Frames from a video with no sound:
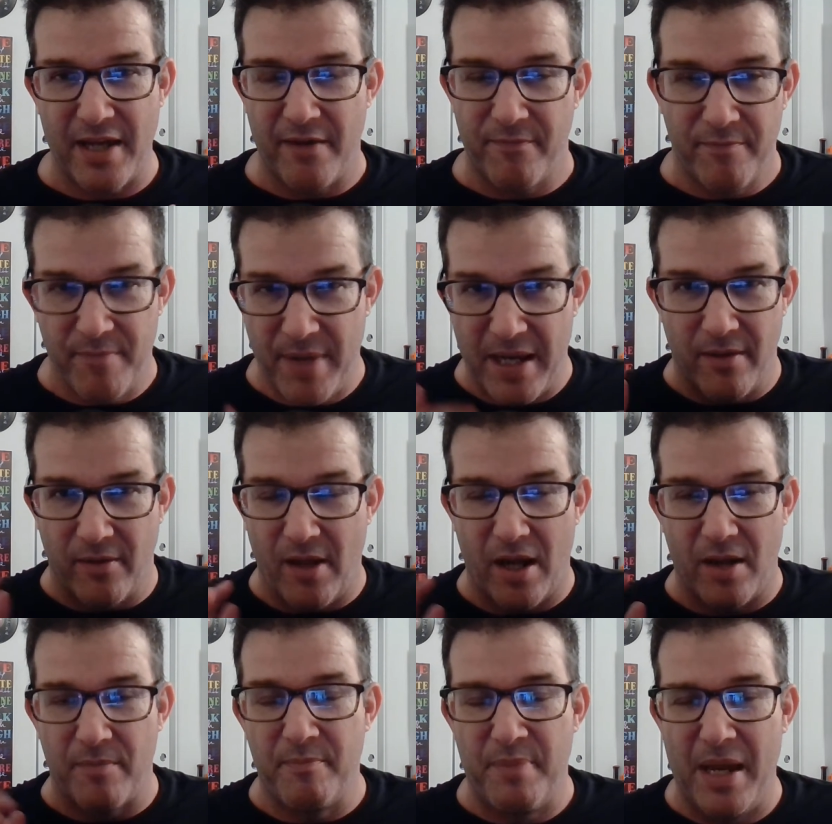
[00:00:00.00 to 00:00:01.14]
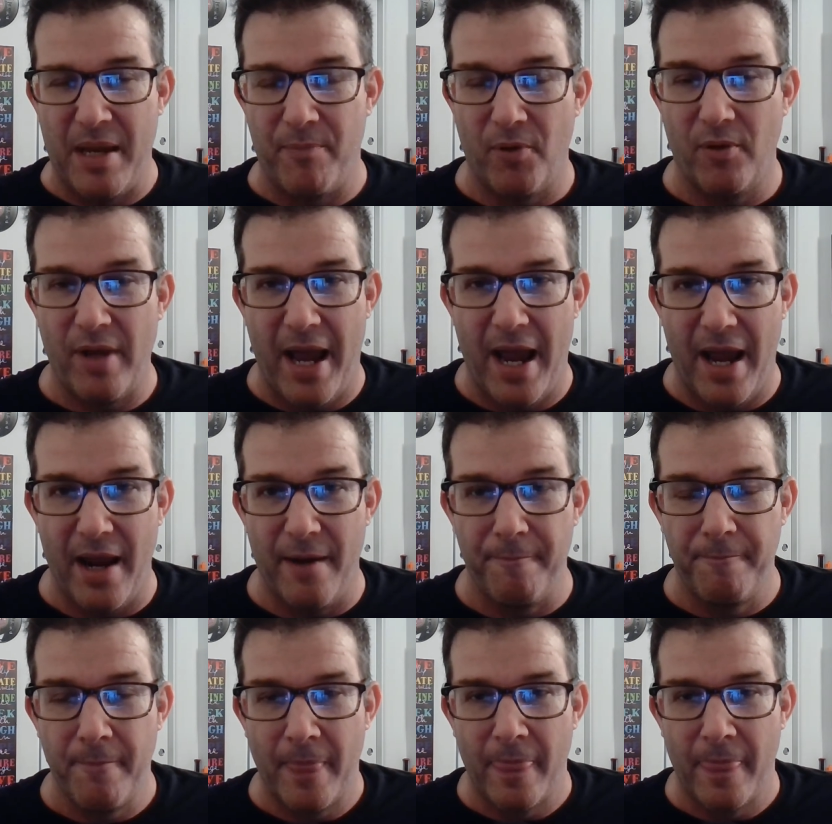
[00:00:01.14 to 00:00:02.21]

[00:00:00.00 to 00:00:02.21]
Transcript: I meet a lot of people, and